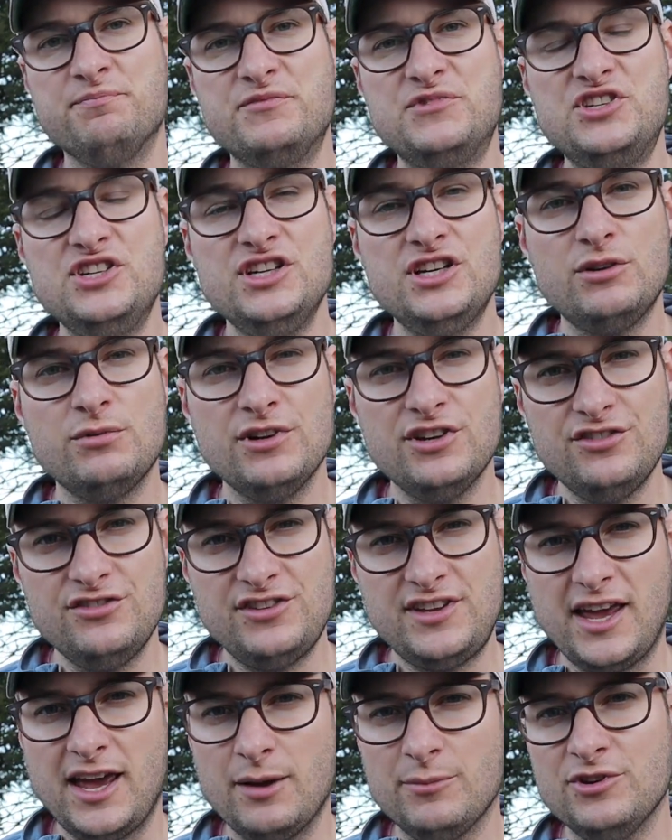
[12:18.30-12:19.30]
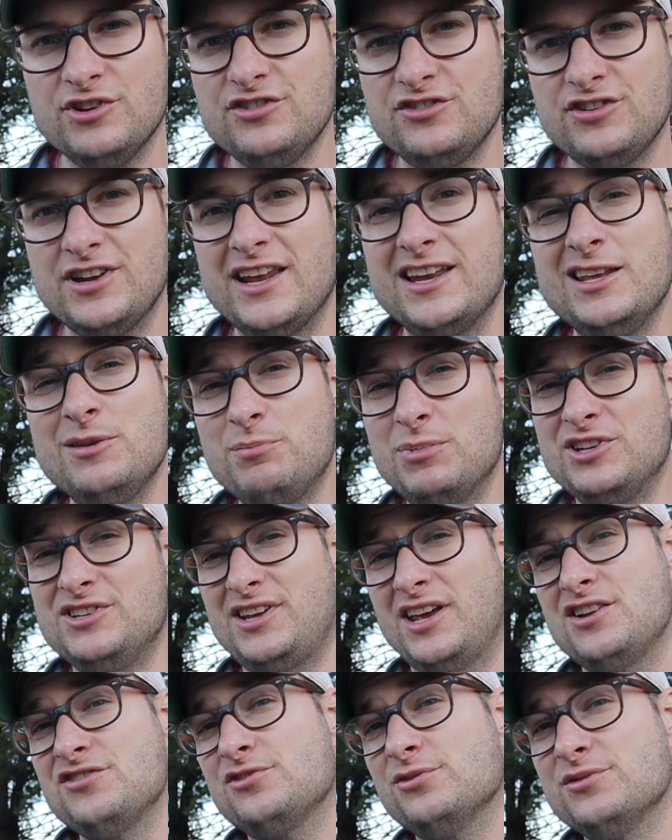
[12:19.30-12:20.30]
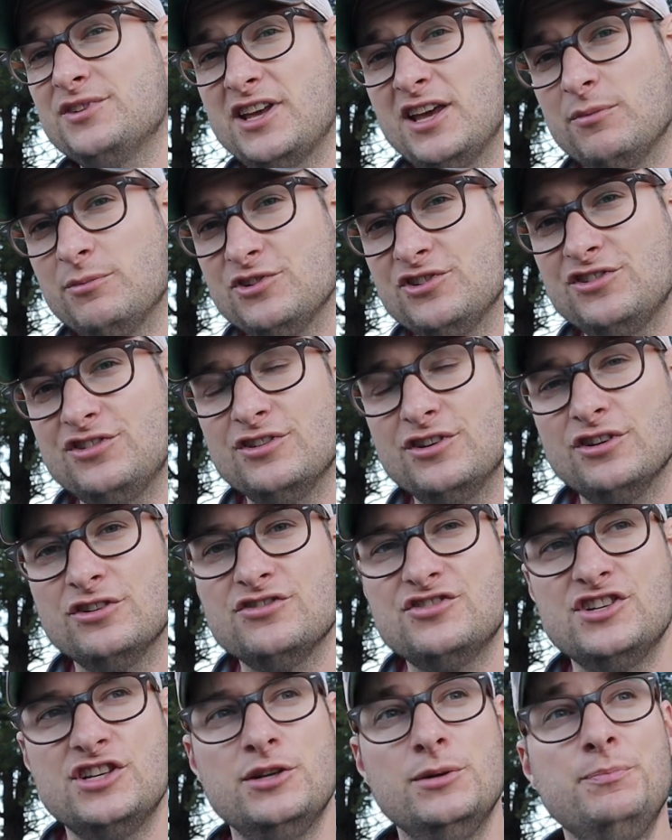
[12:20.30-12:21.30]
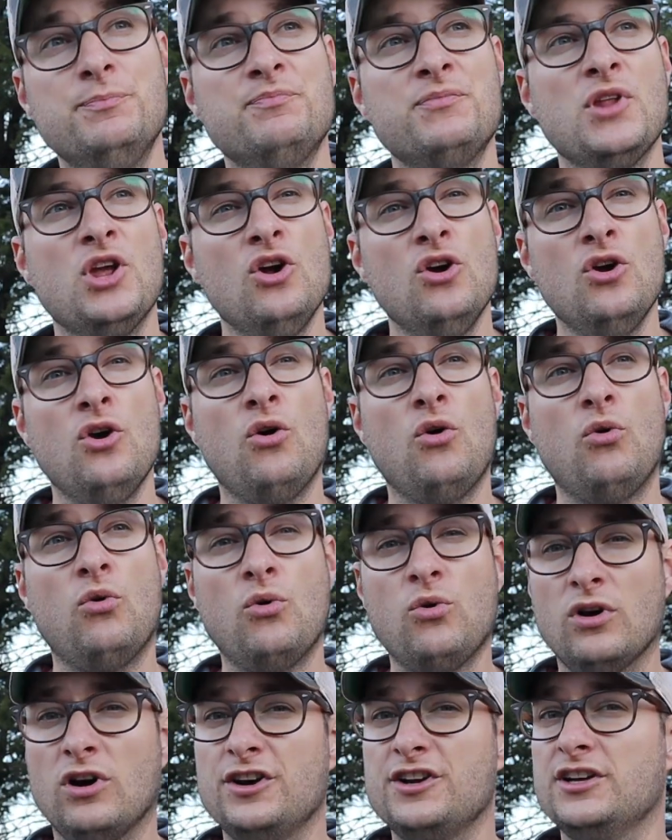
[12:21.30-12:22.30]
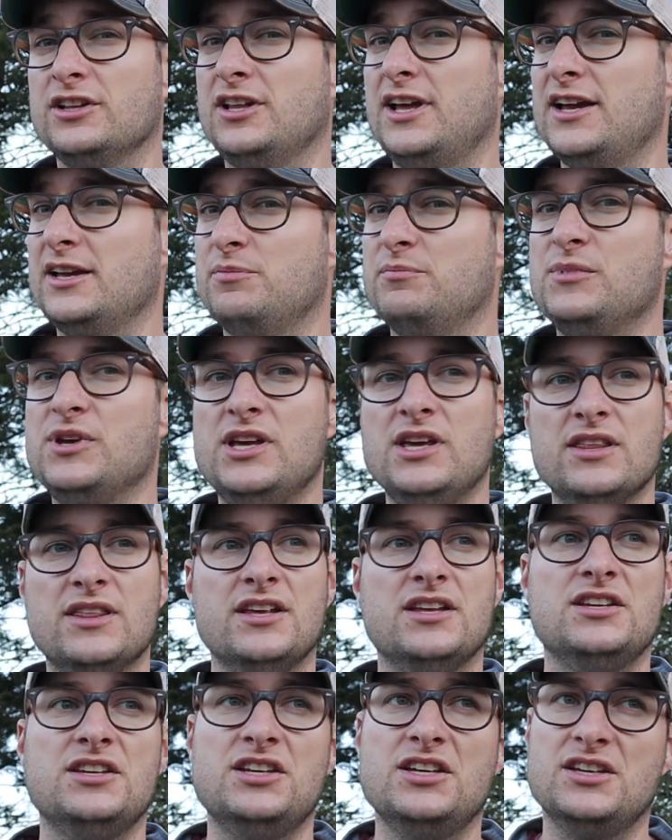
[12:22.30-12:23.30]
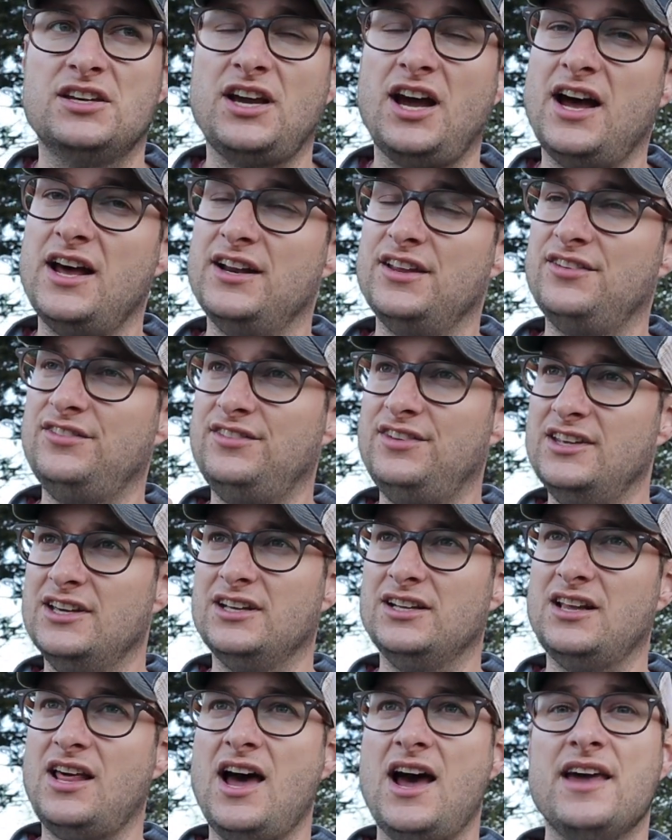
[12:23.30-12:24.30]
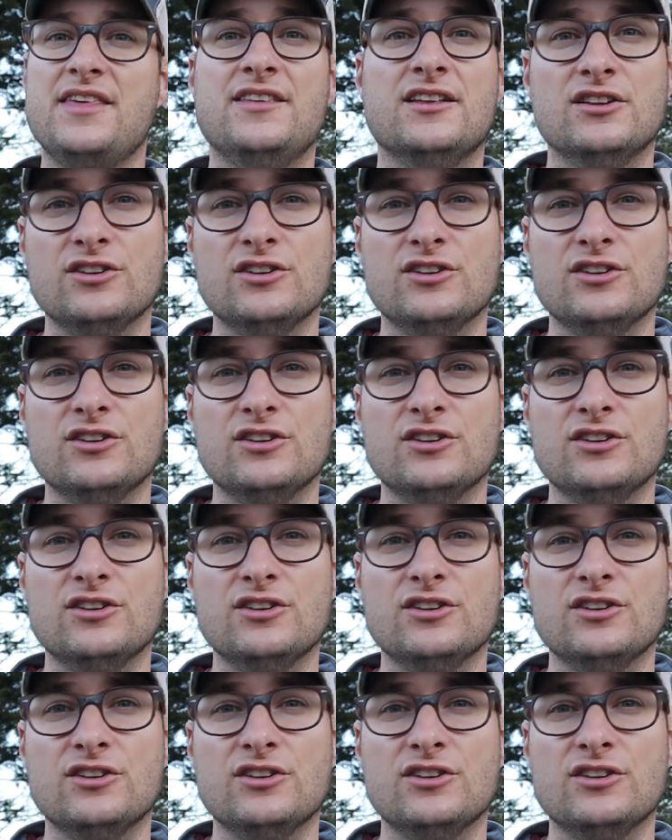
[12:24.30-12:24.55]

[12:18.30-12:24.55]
decrease damage, any potential damage to your Jeep? Or are you like me, that you kind of see a line that